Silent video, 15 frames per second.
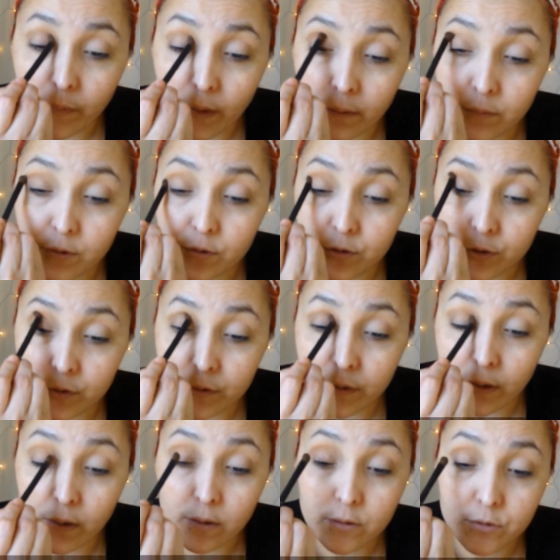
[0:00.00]
I'm just
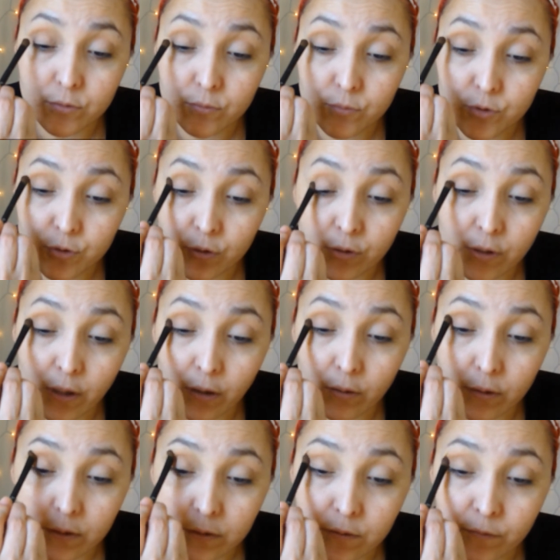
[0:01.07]
using a
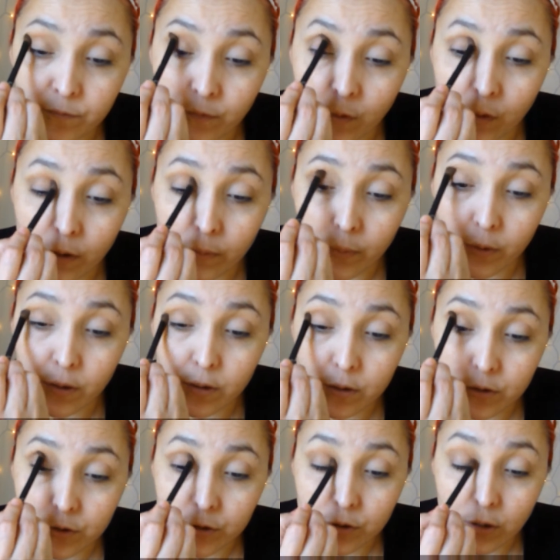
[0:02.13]
generic Sephora brush.